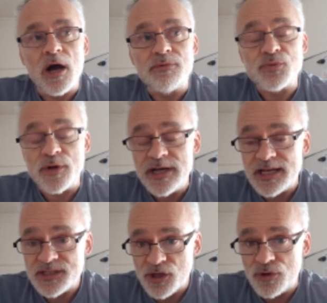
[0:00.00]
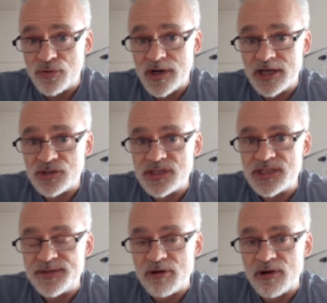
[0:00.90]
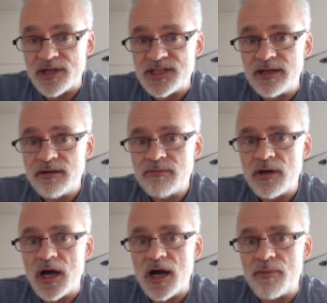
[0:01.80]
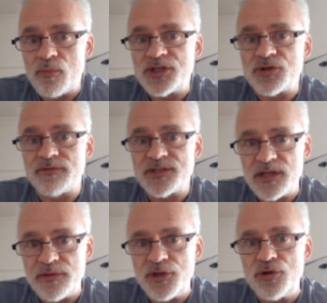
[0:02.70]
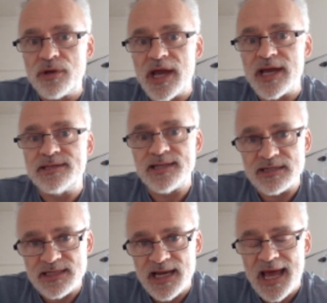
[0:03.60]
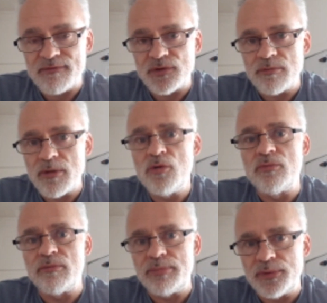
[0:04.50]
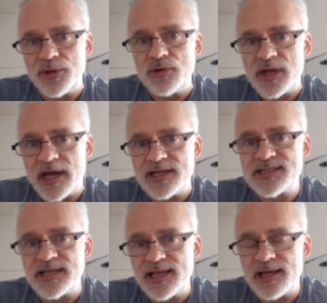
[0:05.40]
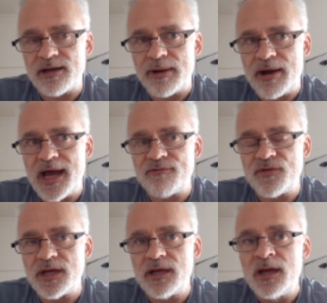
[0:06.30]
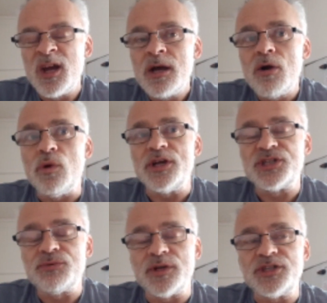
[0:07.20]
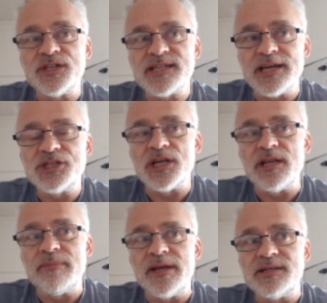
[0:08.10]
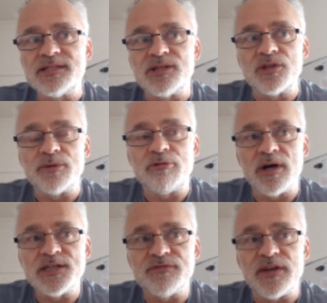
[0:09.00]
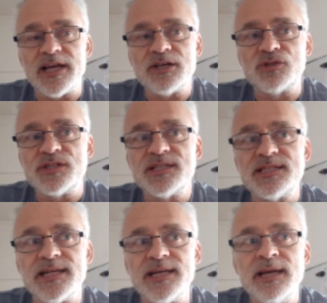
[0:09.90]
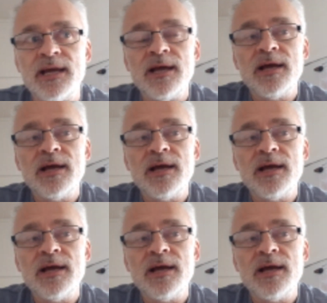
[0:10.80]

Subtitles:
Sweden has zonal electricity pricing, which obviously the UK doesn't have at the moment, but the UK is thinking about having, which essentially means that the price of electricity,